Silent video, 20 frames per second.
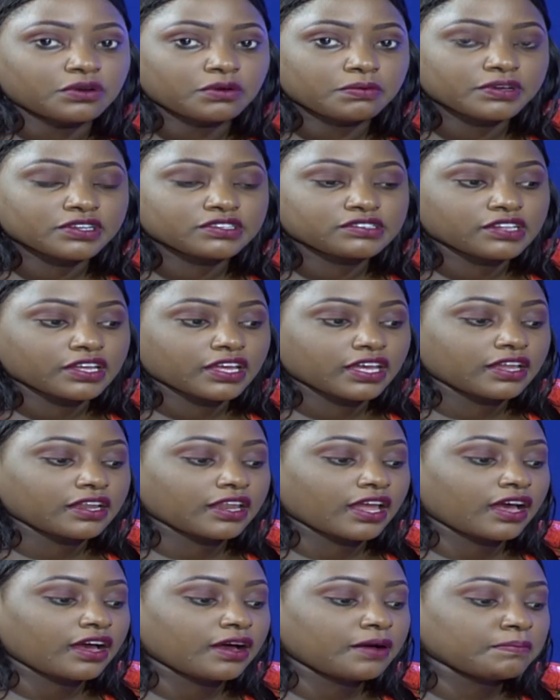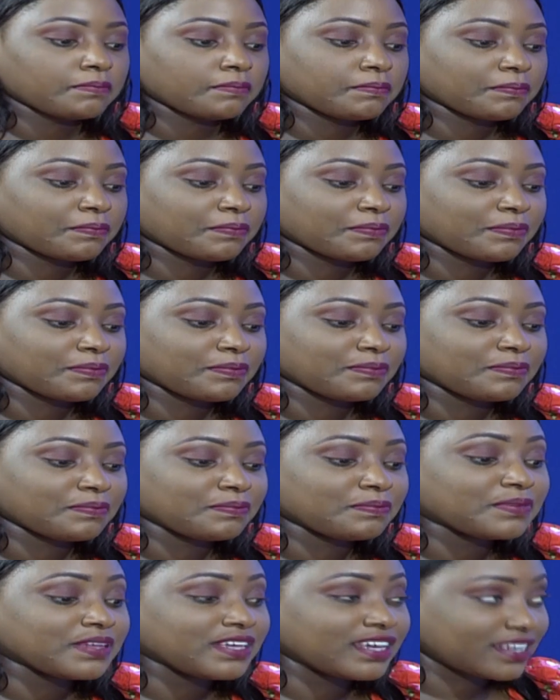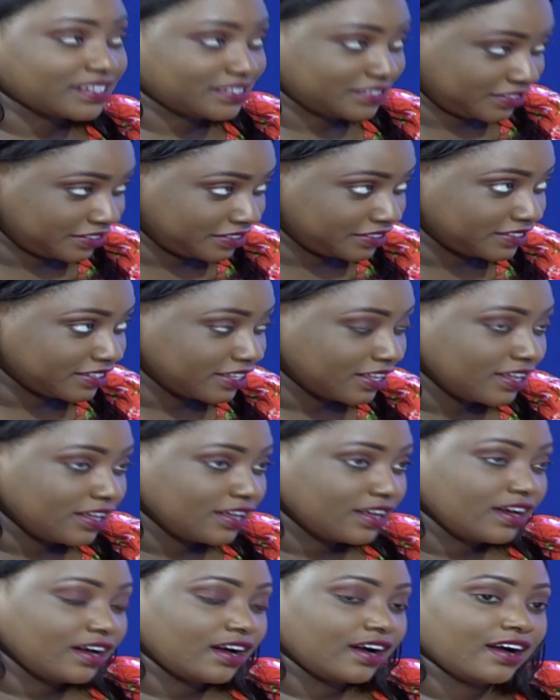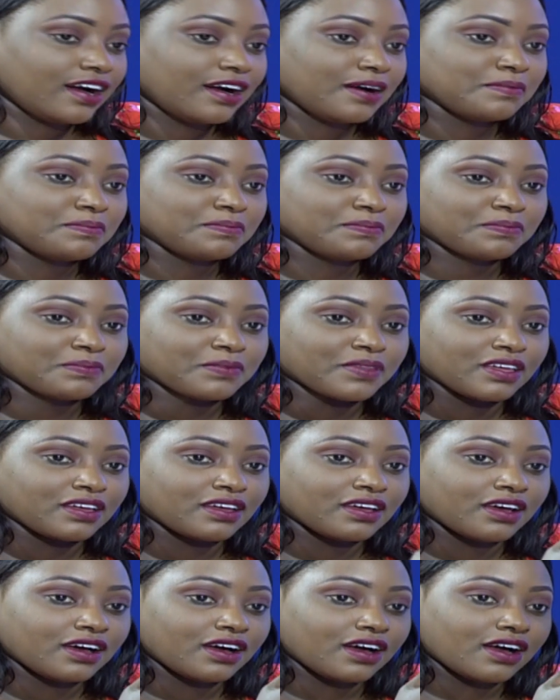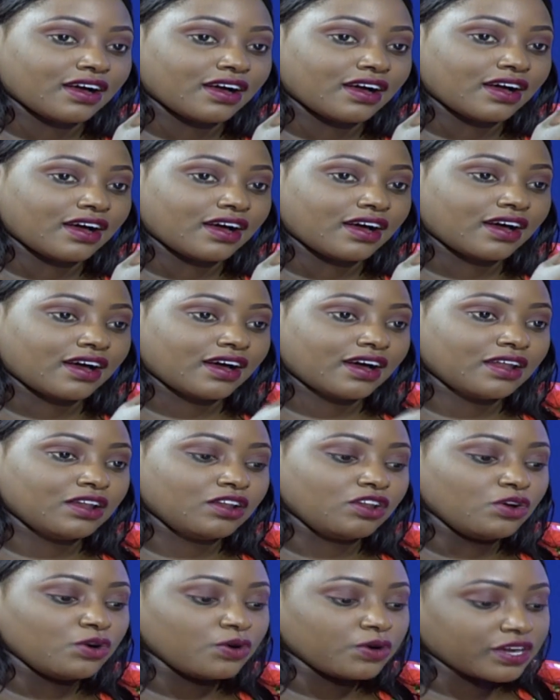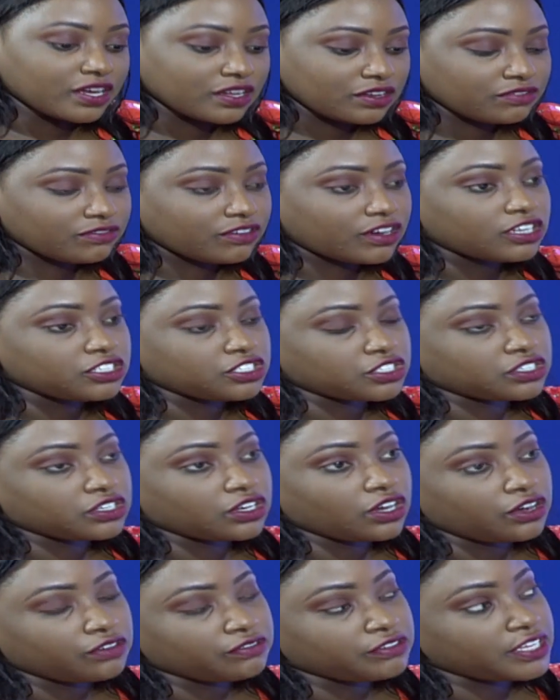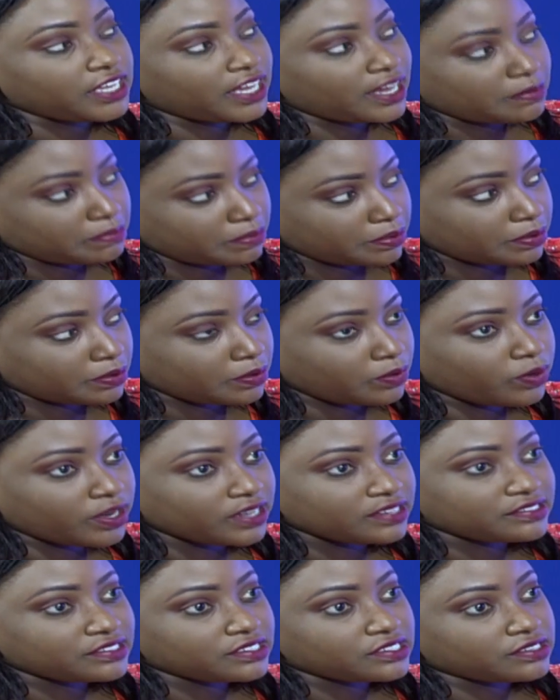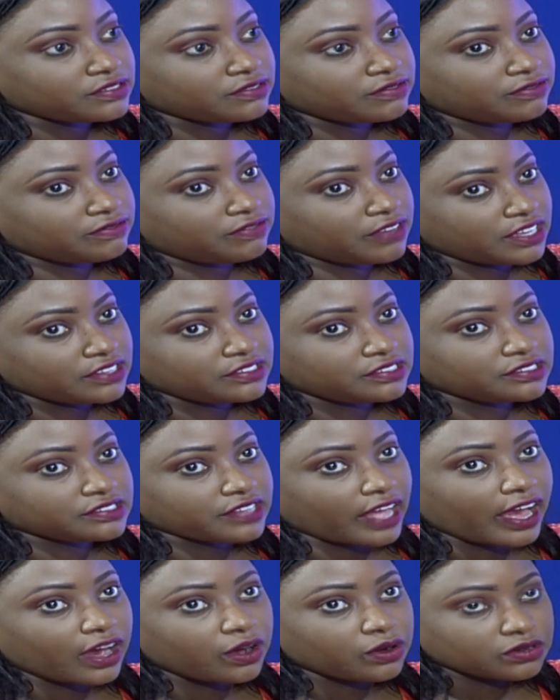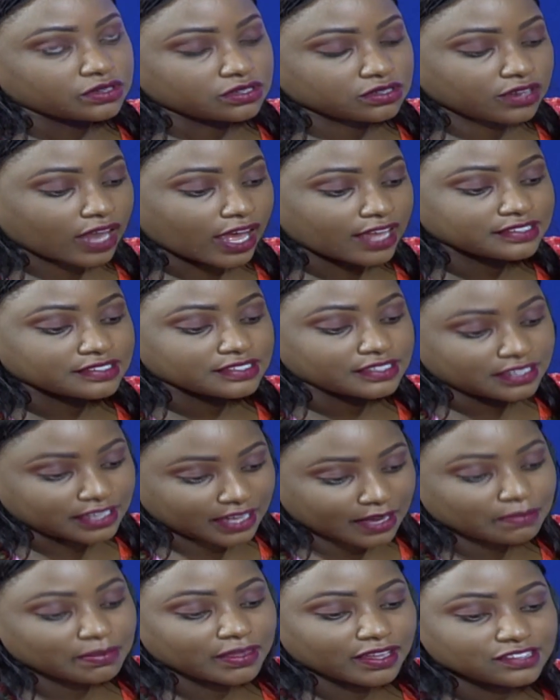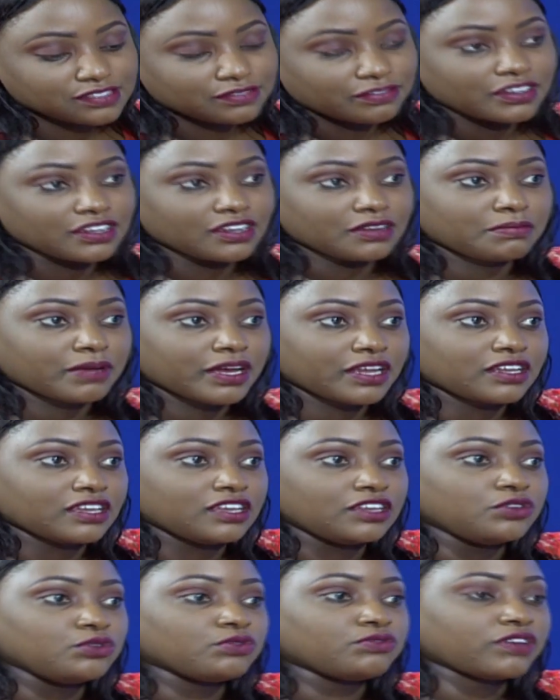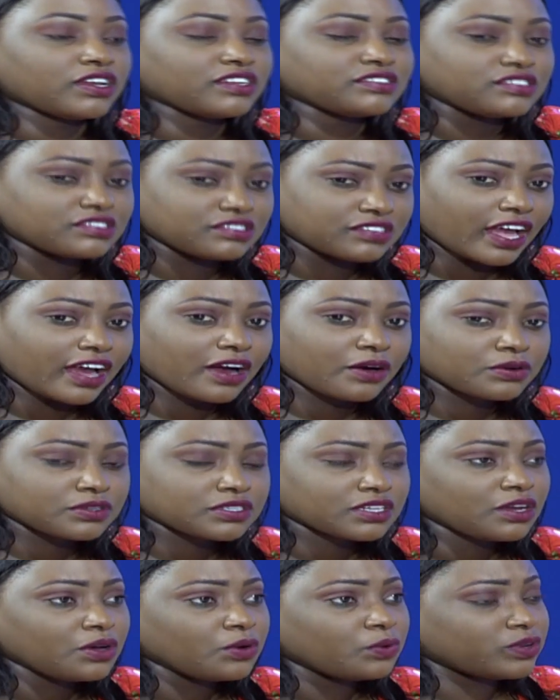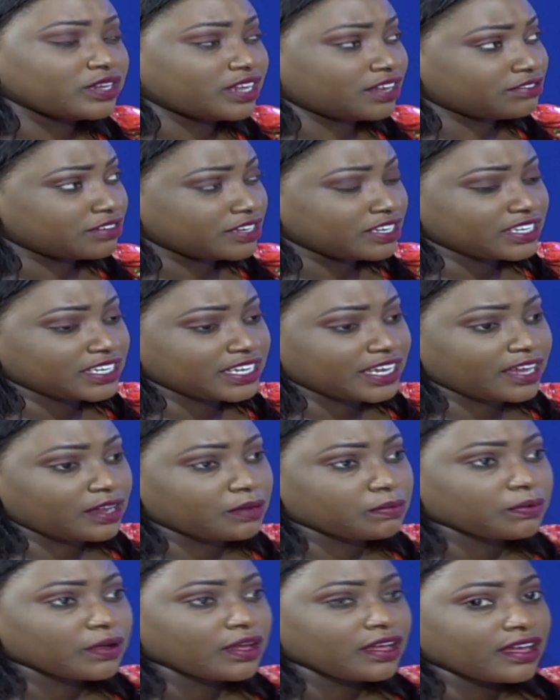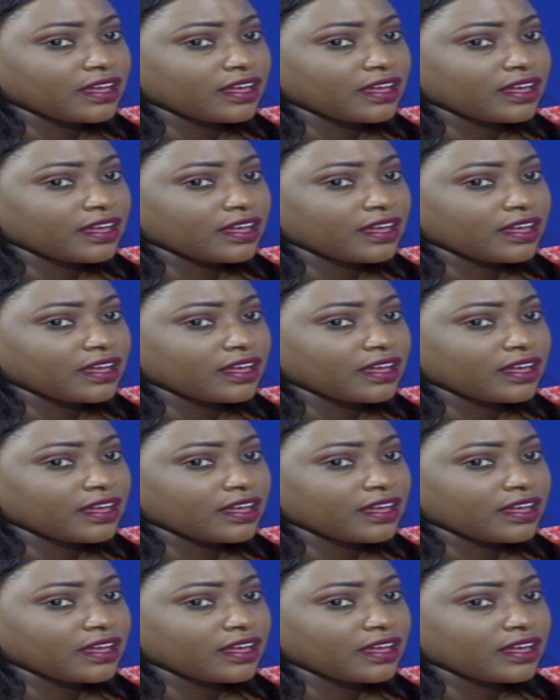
Roberts. Again, yes. A local version of YEP, once it phases out, as in YEP that's funded by the EU phases out, will definitely help.